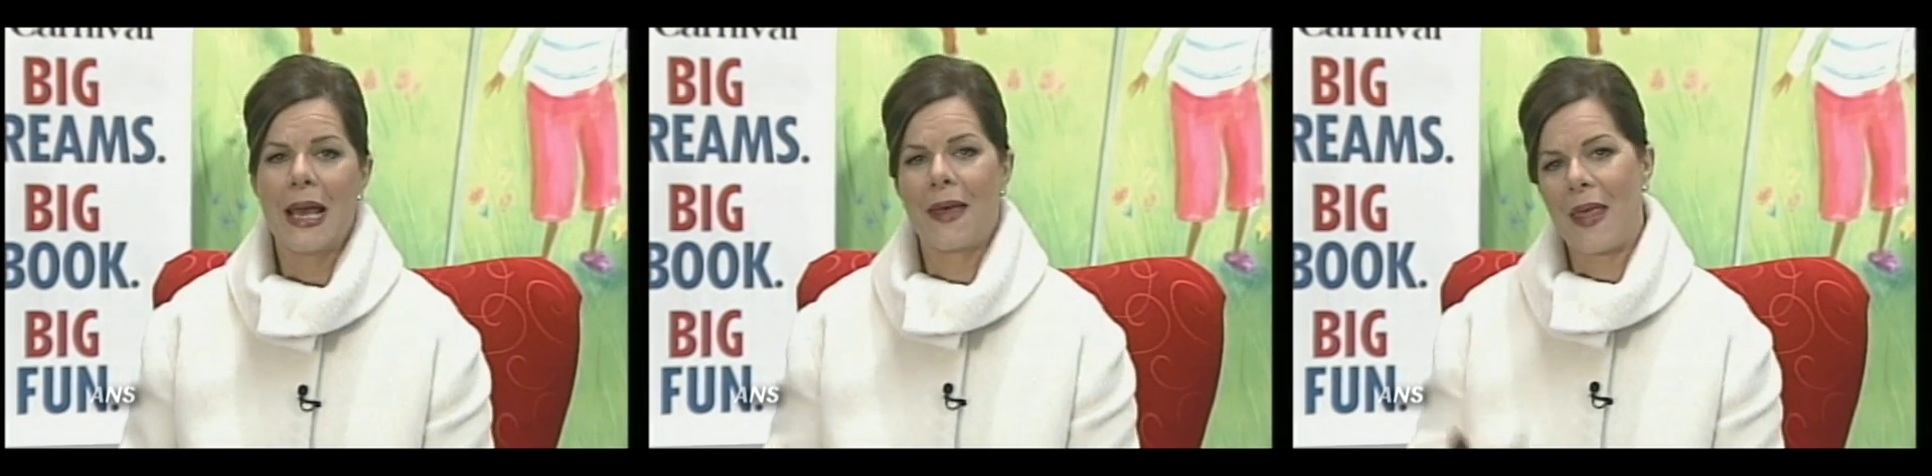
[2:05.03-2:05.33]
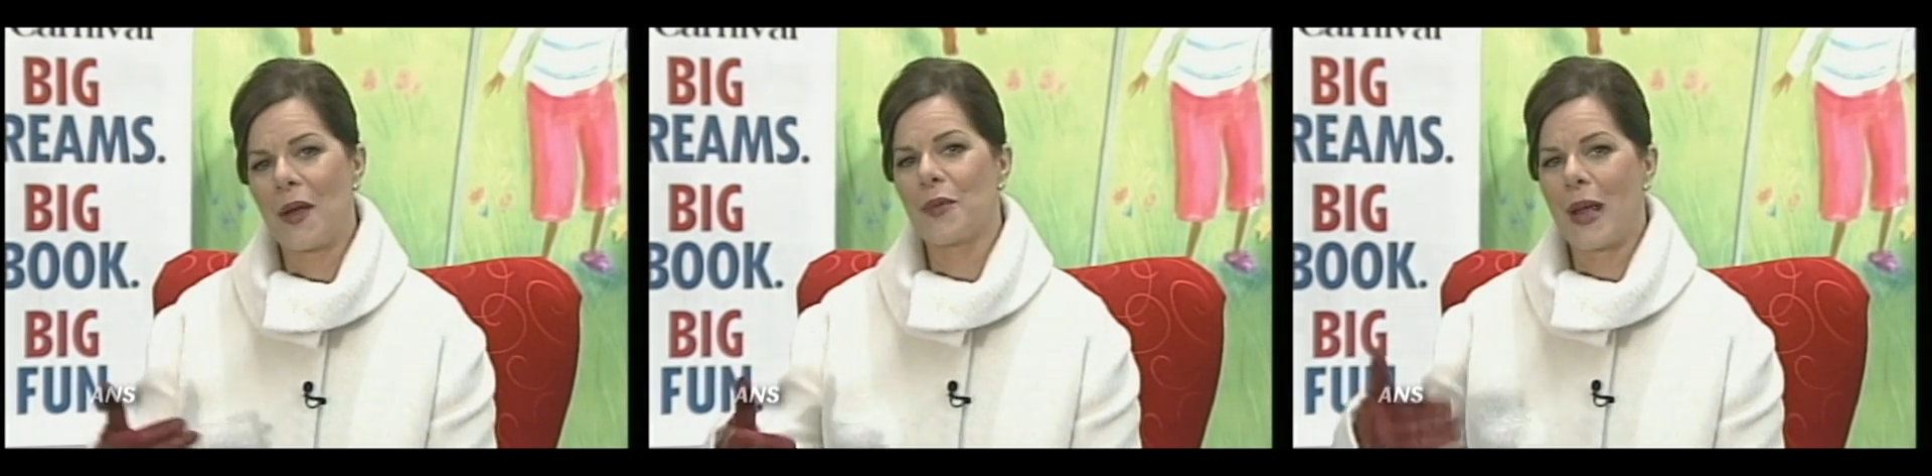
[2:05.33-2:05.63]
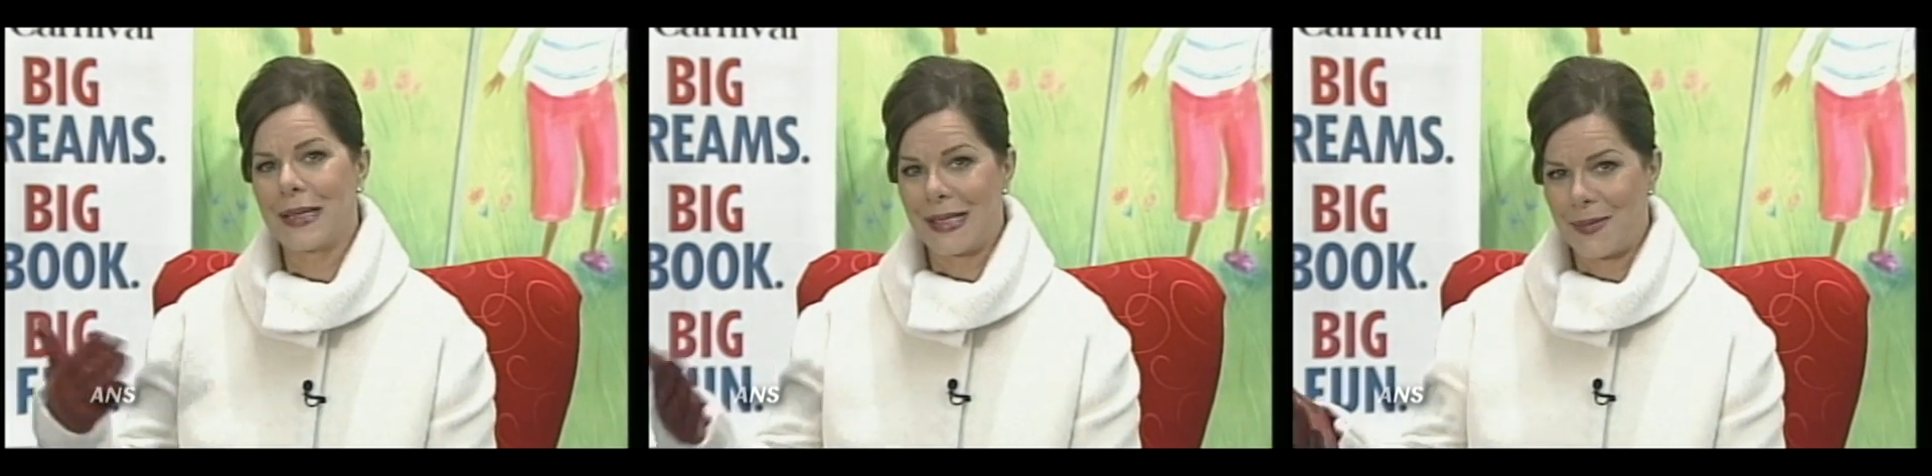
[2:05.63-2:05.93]
and that
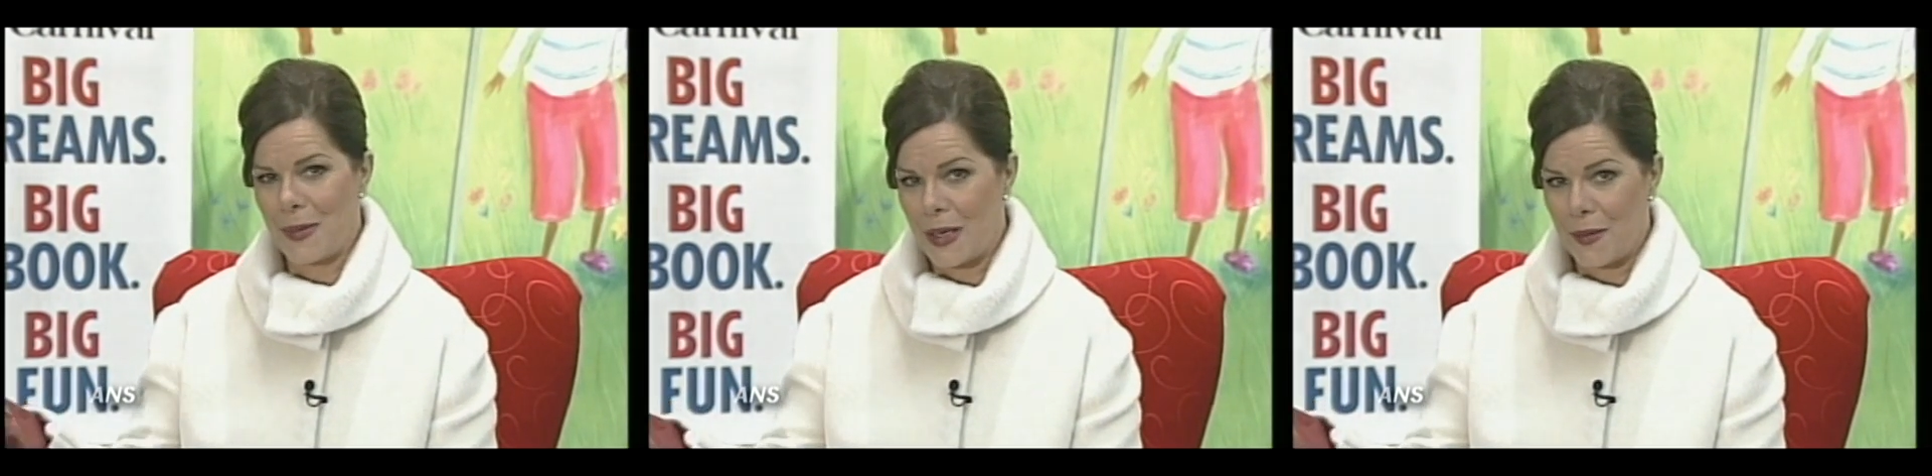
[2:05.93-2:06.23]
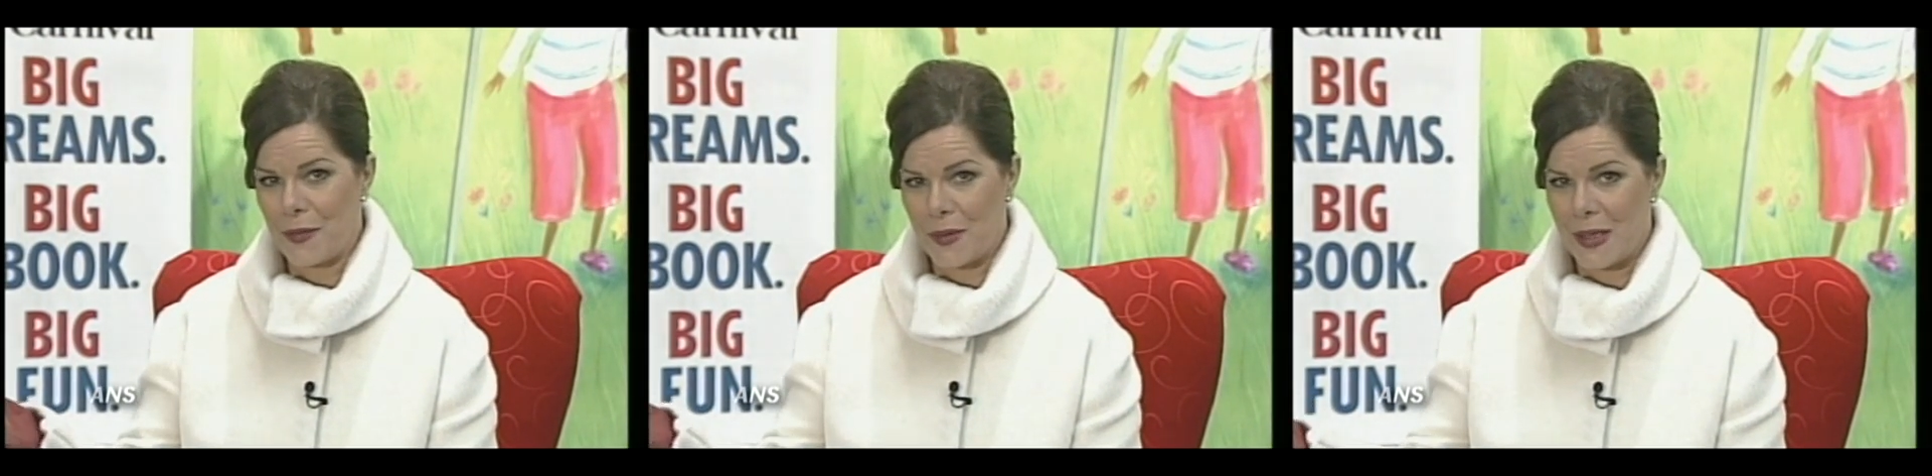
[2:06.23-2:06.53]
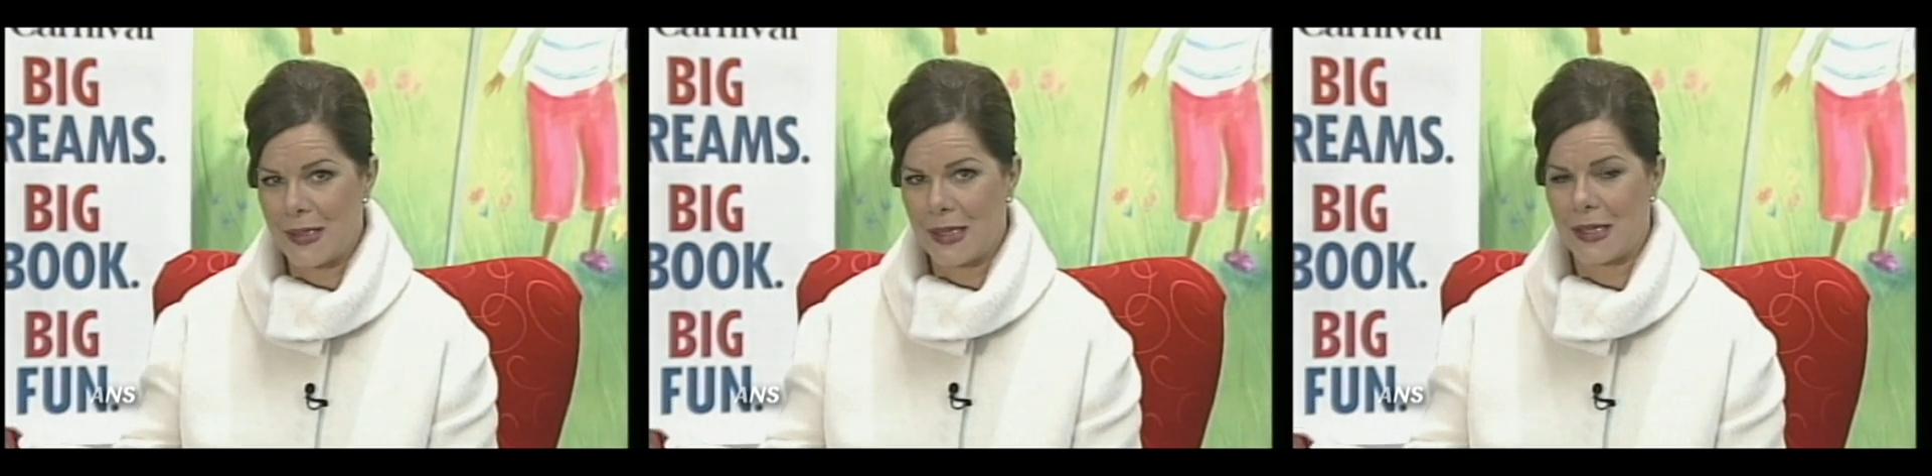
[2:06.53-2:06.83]
raises money for
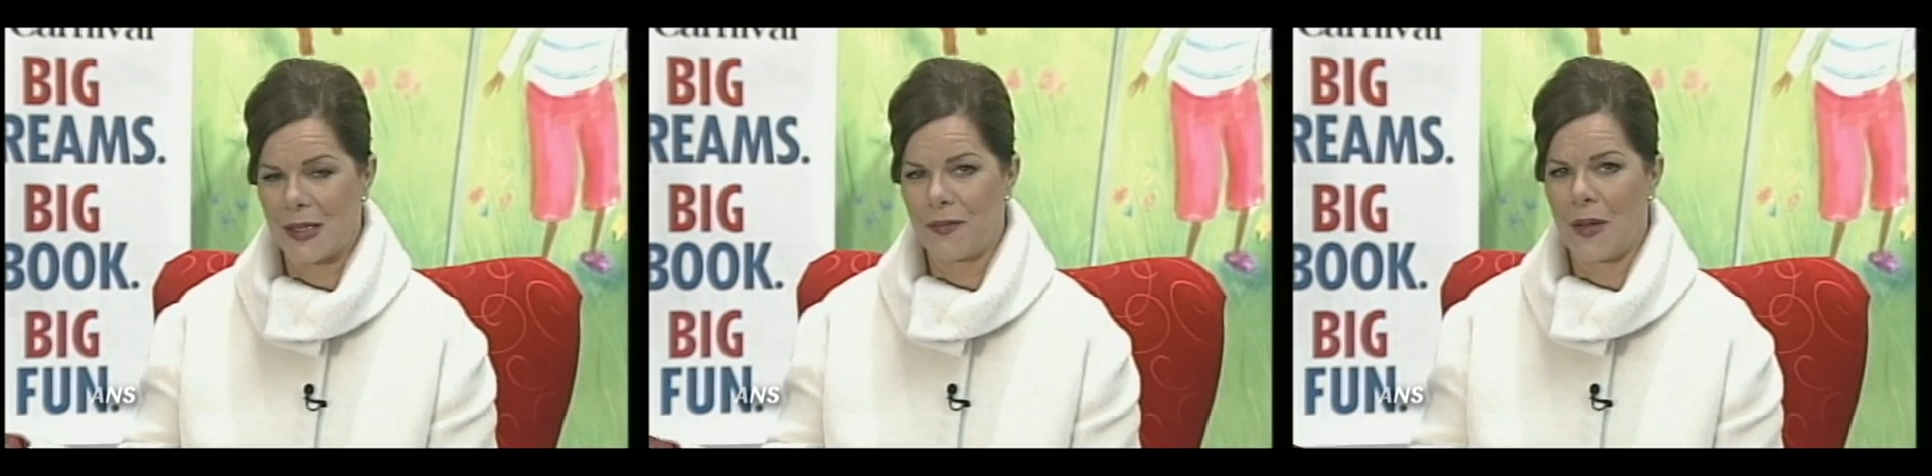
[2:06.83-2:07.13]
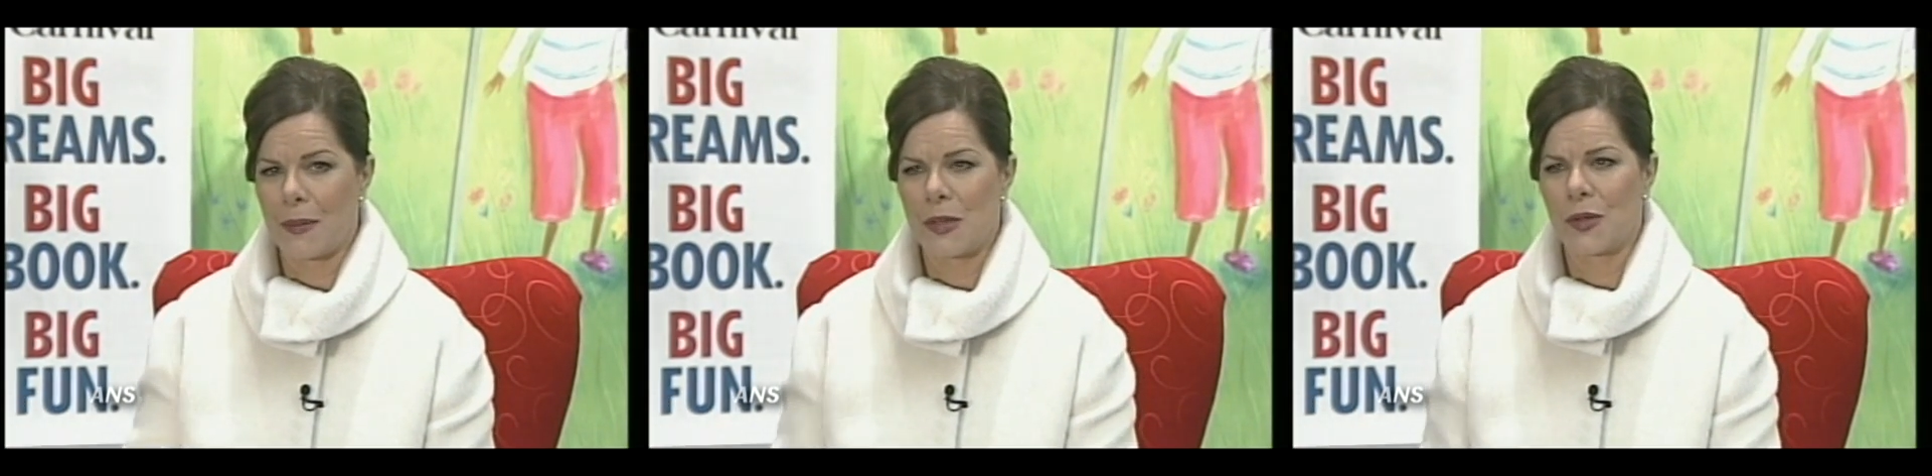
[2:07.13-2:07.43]
these kids and families.